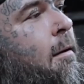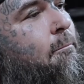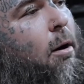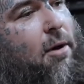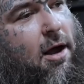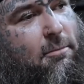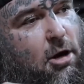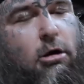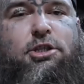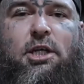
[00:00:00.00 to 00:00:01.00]
but when I'm
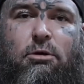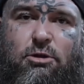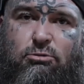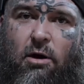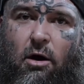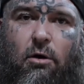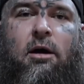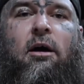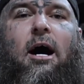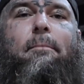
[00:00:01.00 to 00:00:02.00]
coaching you as well,
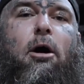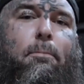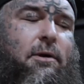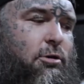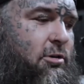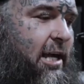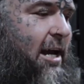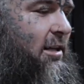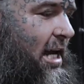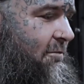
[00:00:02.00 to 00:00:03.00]
I'm helping you
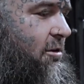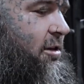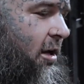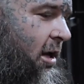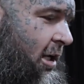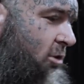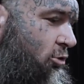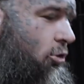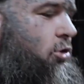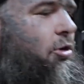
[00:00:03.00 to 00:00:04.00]
tailor everything
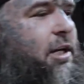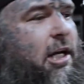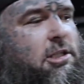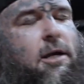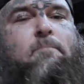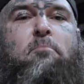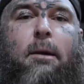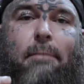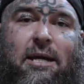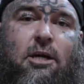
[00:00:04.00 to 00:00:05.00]
to your needs,
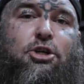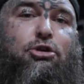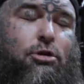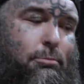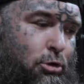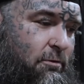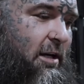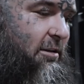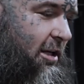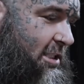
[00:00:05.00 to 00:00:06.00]
making sure you're moving
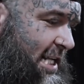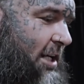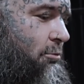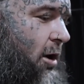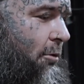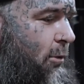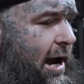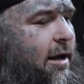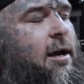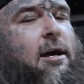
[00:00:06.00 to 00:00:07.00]
in the exact right
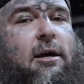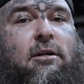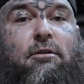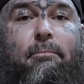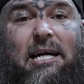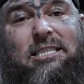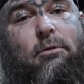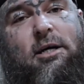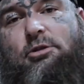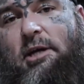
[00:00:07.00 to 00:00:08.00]
way to
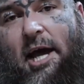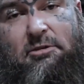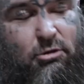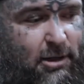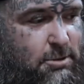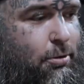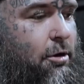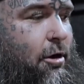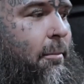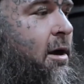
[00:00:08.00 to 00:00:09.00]
maximize your gains from each
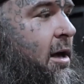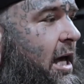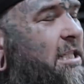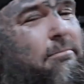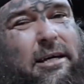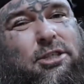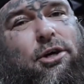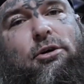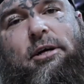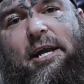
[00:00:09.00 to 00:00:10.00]
program and to make sure
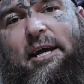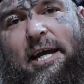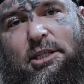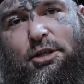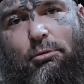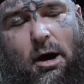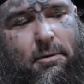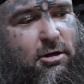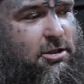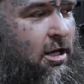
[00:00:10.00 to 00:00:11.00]
you're not getting injured, right?
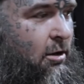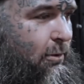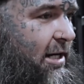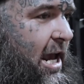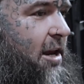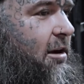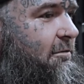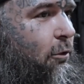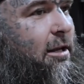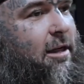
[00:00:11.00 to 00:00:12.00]
Because we can
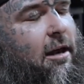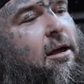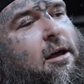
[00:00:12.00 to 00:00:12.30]
avoid that.